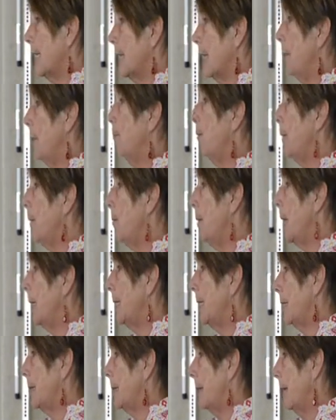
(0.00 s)
as
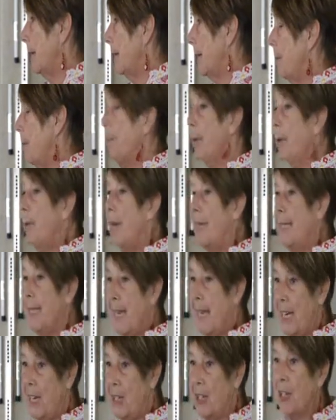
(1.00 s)

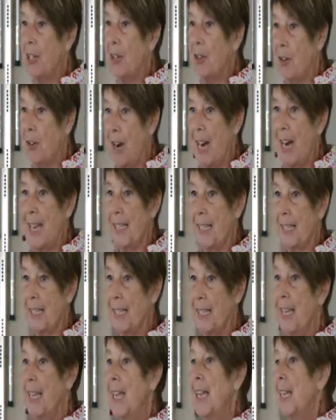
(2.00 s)
implementation
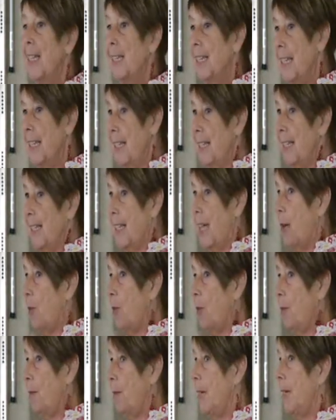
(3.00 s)
grants, cities
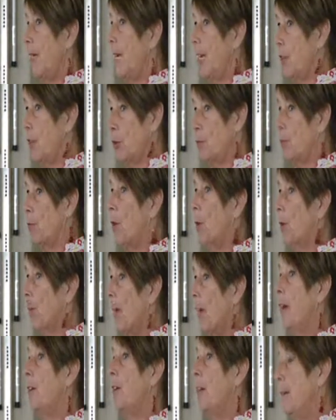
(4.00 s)
that would begin to
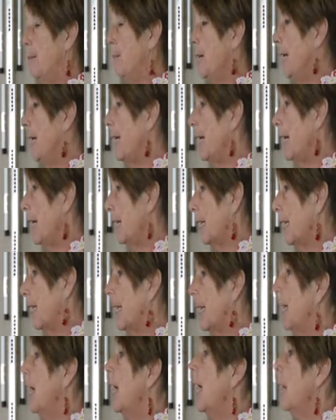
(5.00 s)
roll out
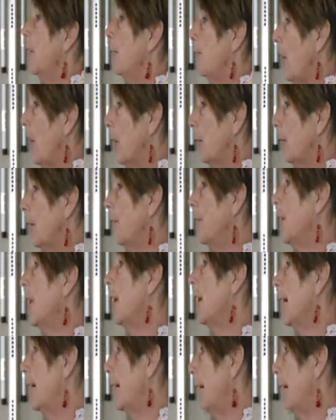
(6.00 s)
immediately. Fall River